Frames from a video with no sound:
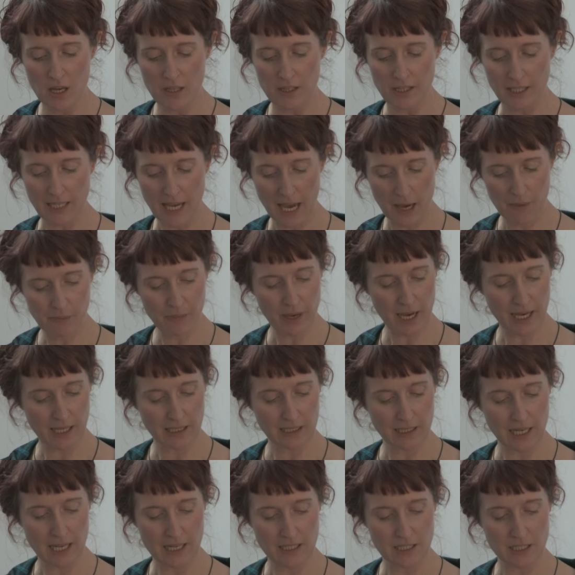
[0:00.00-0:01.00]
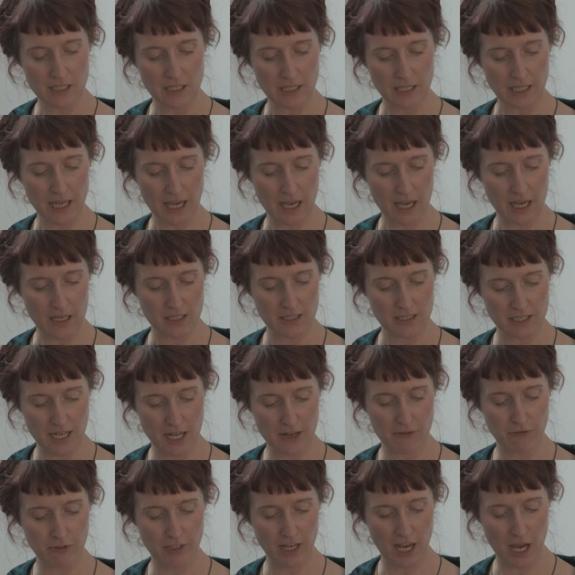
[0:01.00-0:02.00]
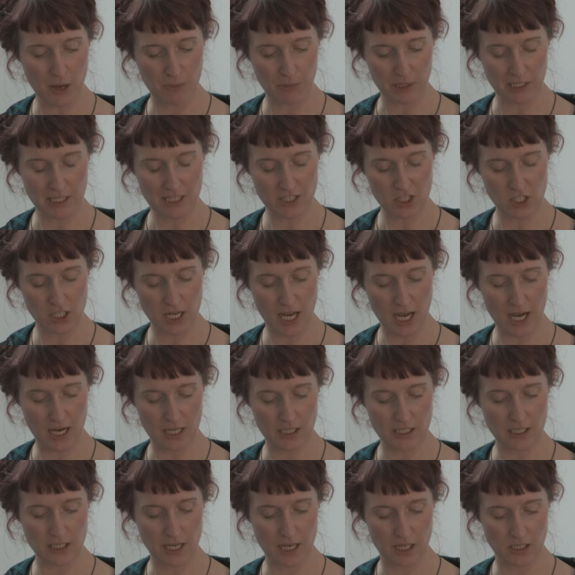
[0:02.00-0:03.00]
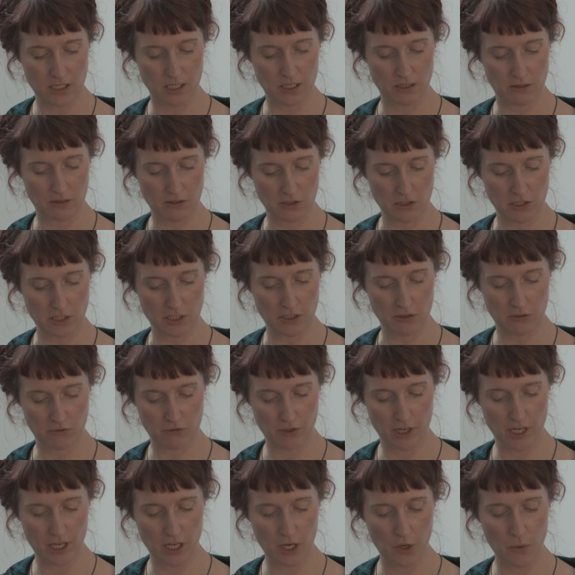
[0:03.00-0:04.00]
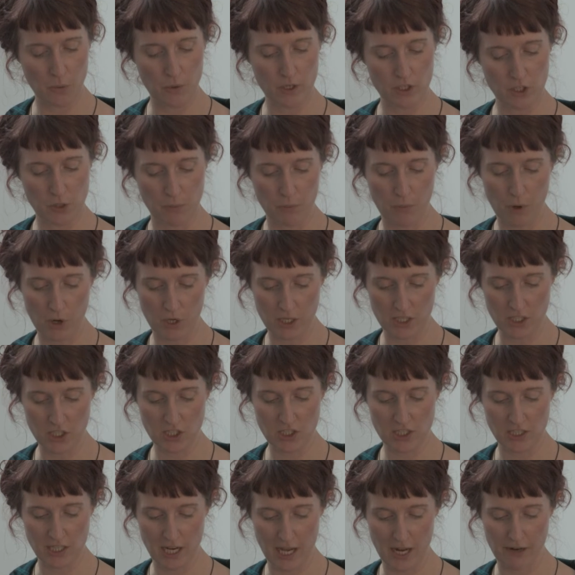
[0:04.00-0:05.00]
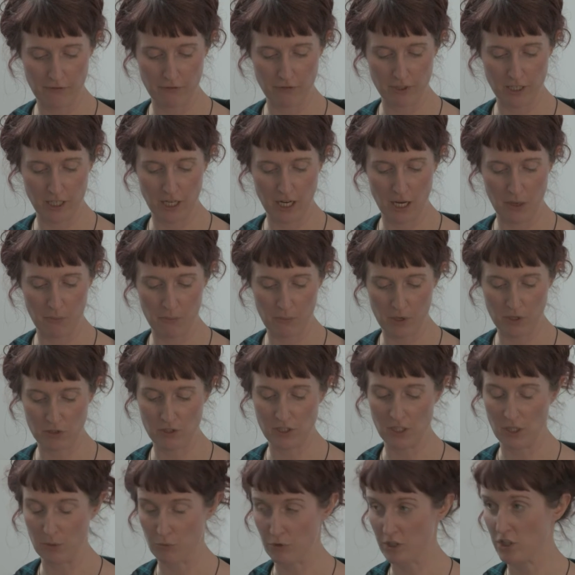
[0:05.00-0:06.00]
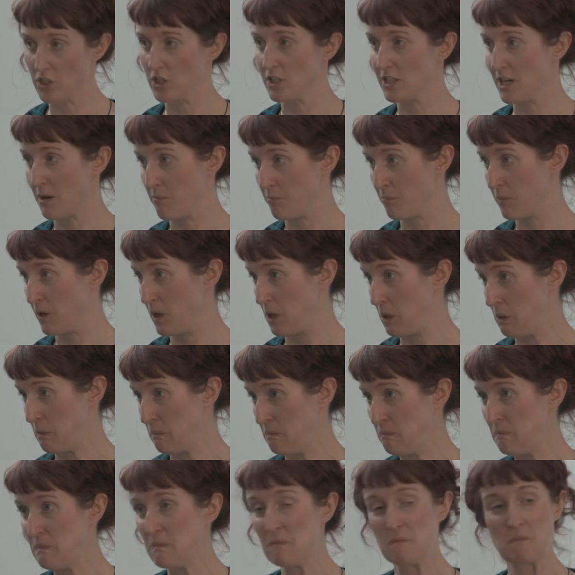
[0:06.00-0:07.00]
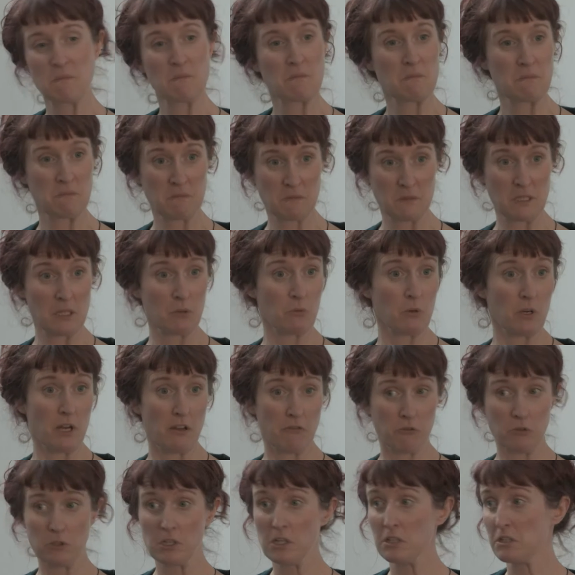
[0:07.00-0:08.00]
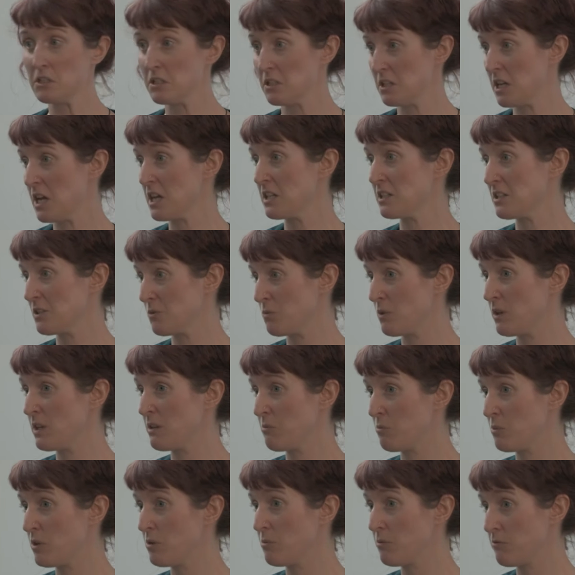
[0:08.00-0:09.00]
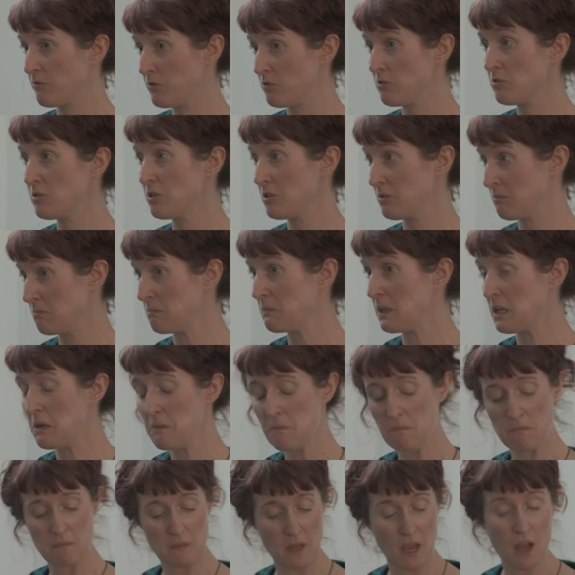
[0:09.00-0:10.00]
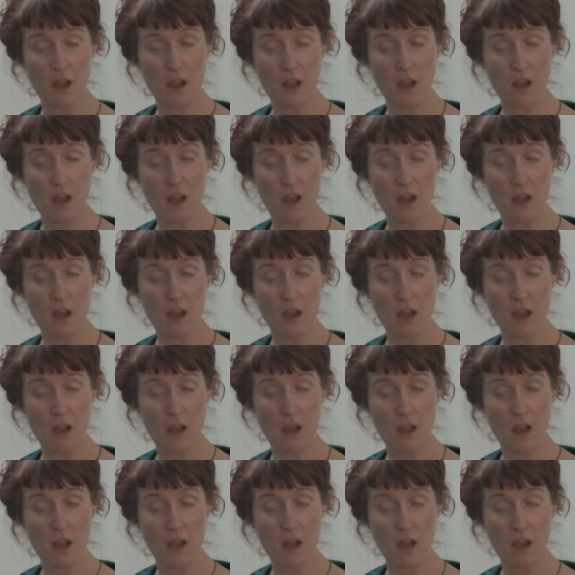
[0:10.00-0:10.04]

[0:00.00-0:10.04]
The campaign led to the Slavery Abolition Act 1833, which abolished slavery in most of the British Empire. Is that what everyone understands as William Wilberforce? Yeah?